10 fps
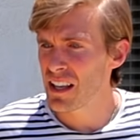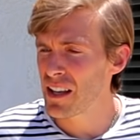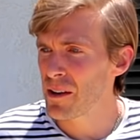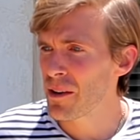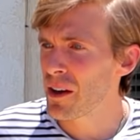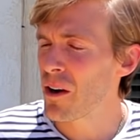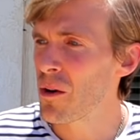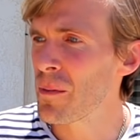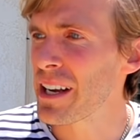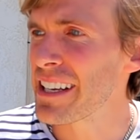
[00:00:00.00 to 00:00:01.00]
I didn't land on
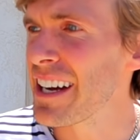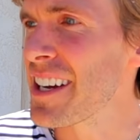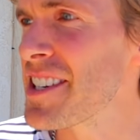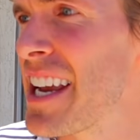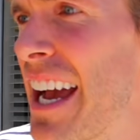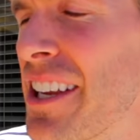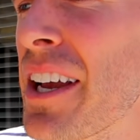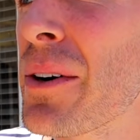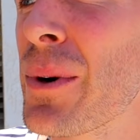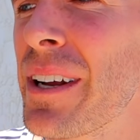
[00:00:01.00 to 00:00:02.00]
Oh my gosh, yeah, you
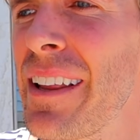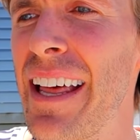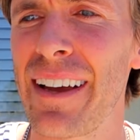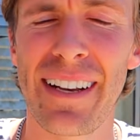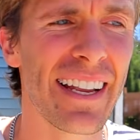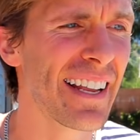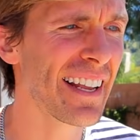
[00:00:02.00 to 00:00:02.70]
gotta work on that.